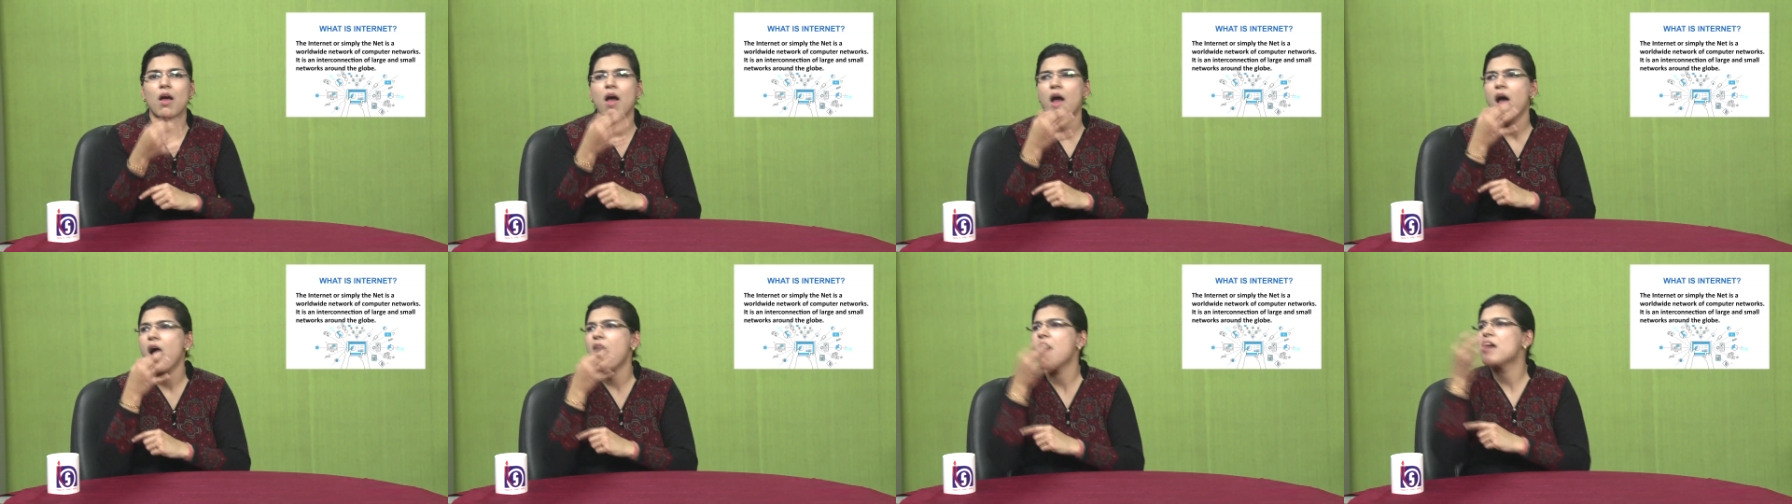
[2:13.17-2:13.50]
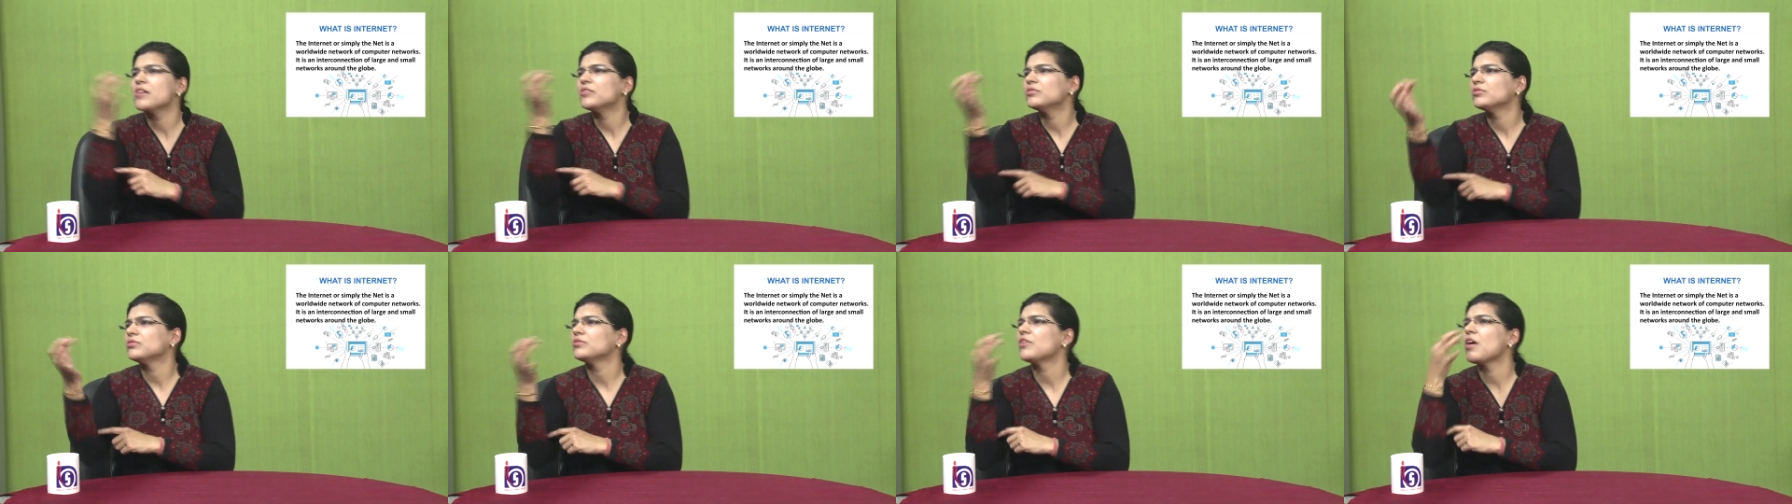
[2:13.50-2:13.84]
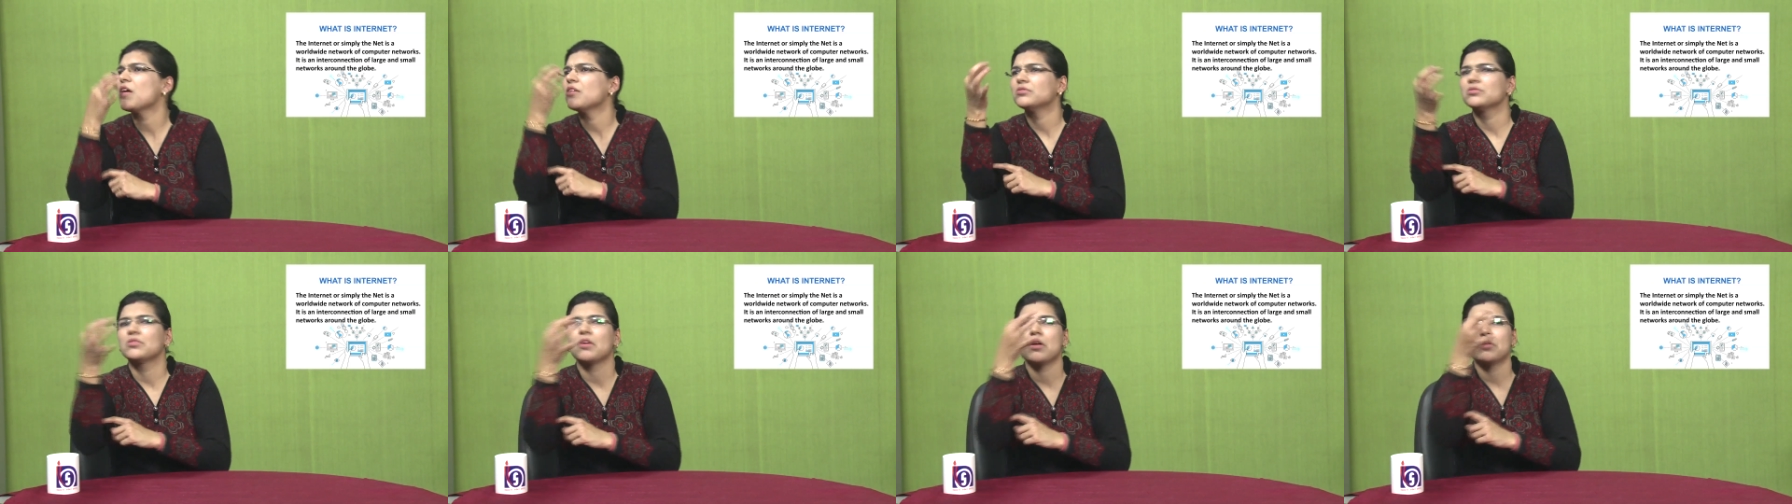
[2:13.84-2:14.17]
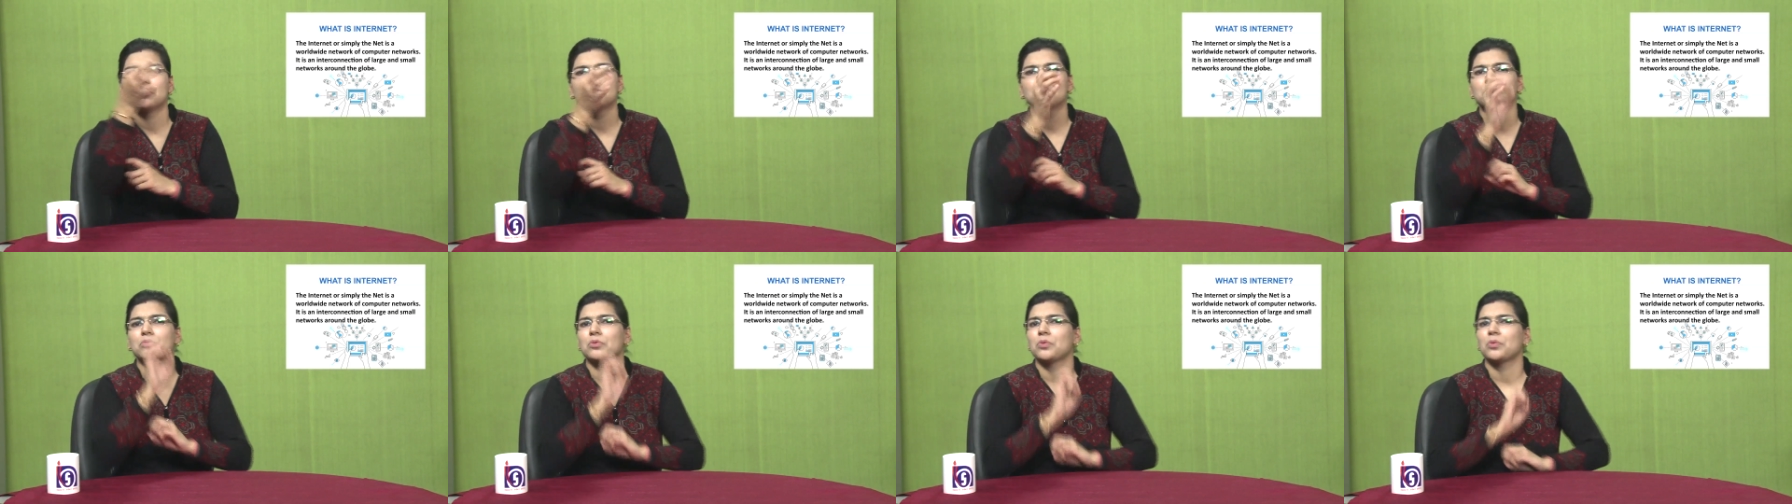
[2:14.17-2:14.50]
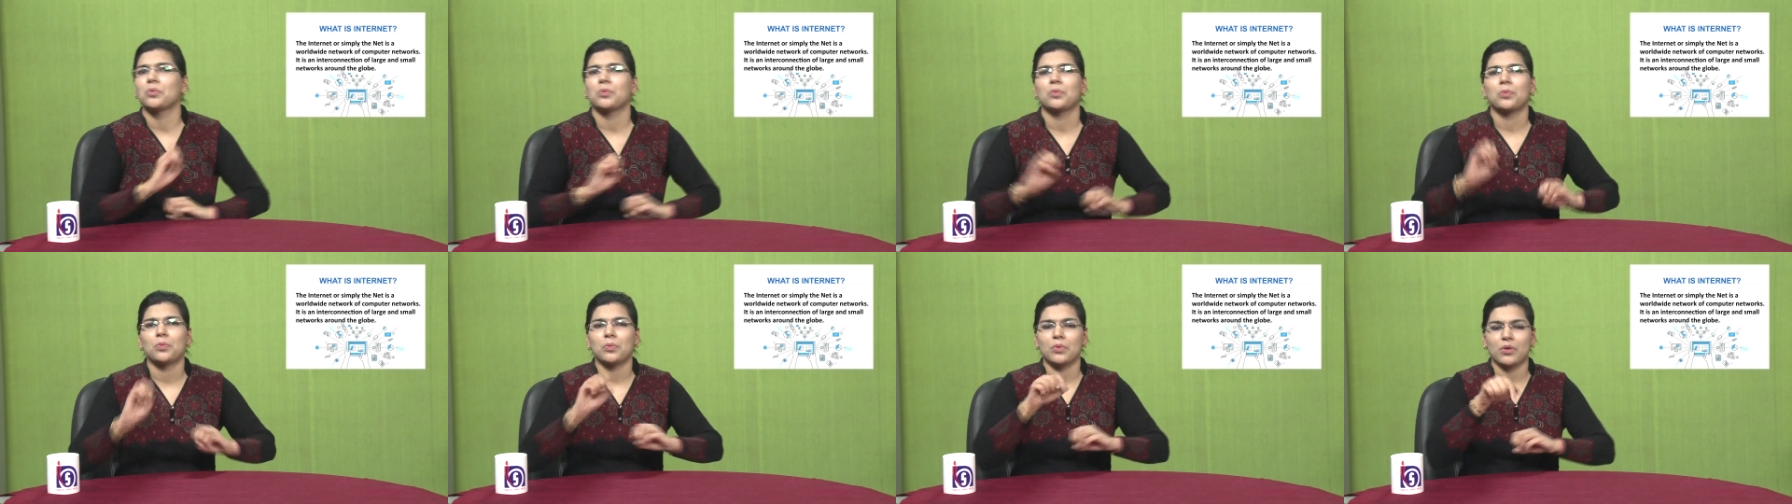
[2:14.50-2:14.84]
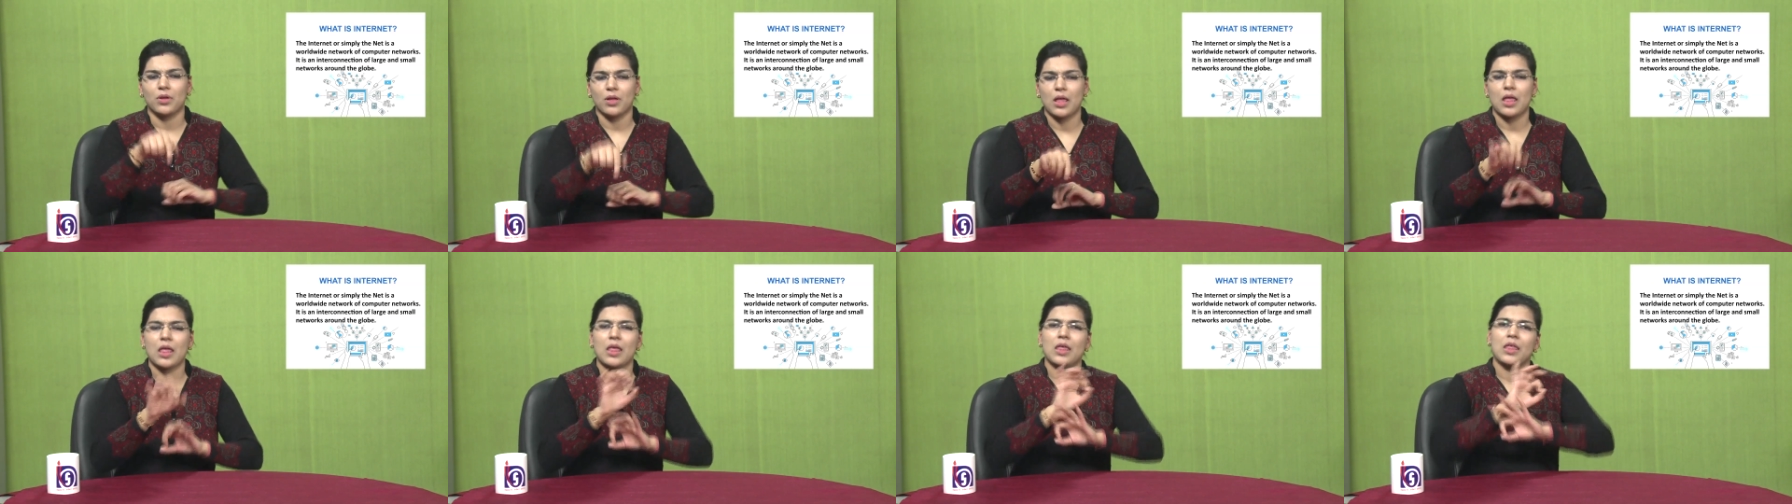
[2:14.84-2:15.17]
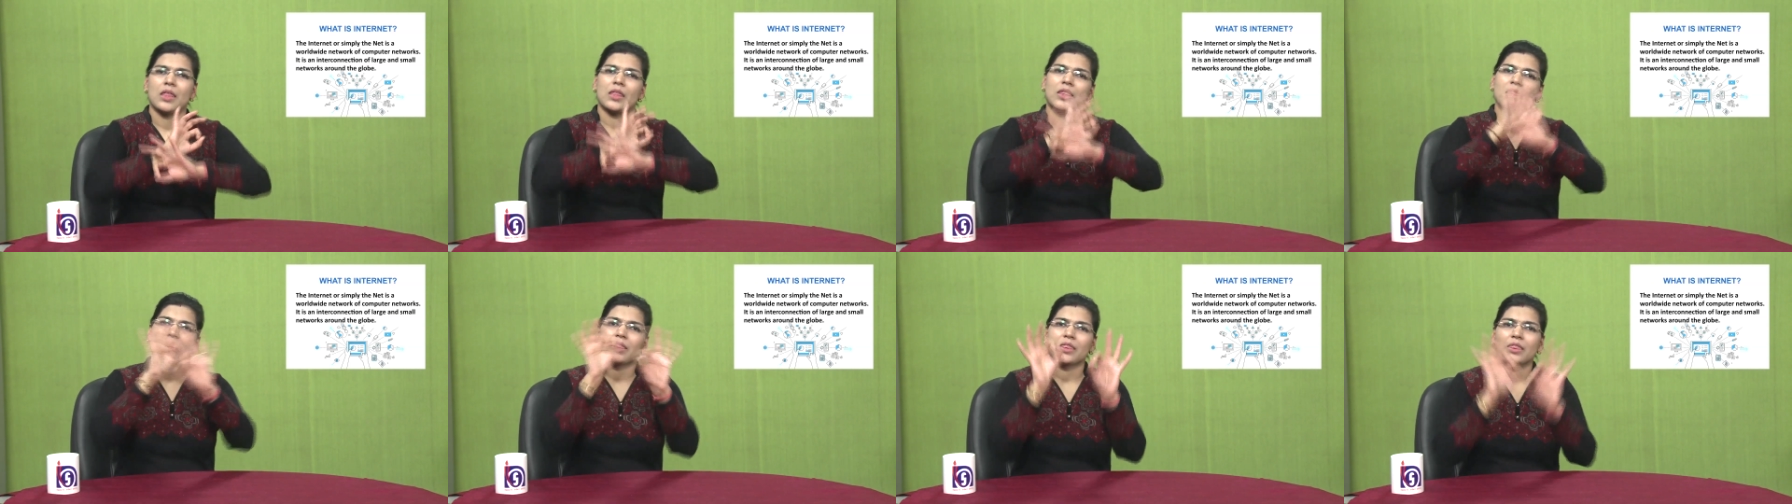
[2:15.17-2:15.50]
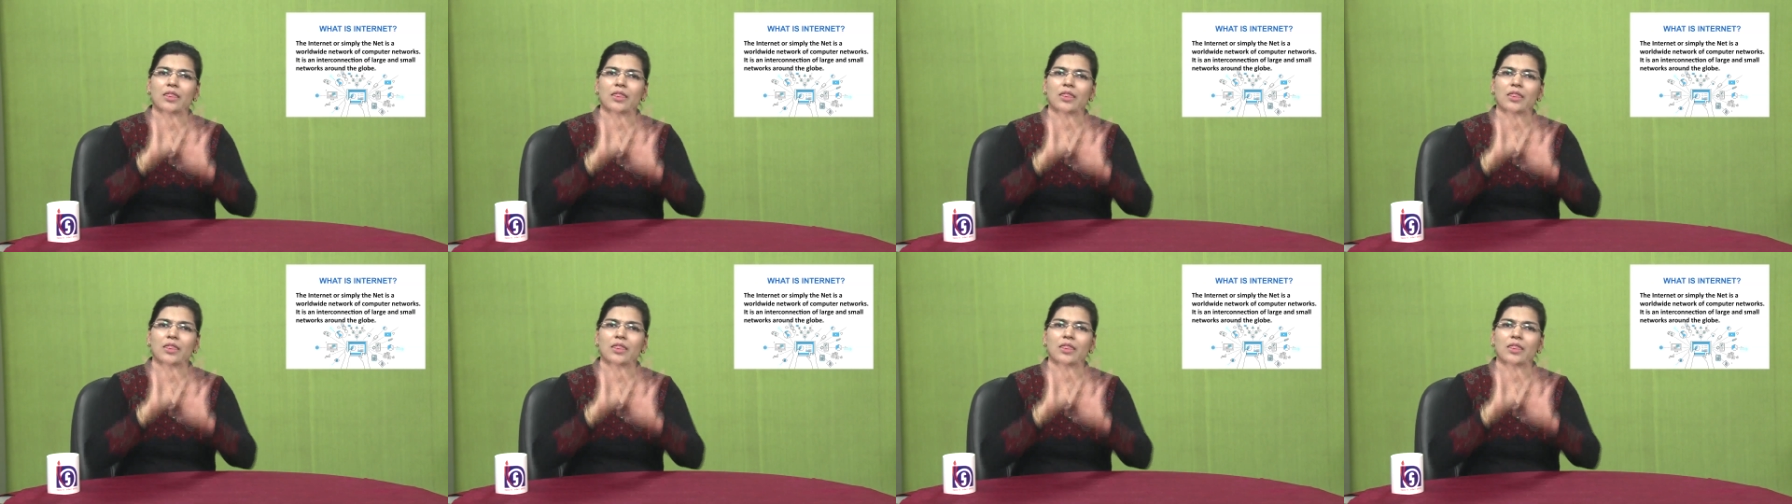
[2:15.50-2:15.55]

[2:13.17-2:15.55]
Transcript: worldwide network has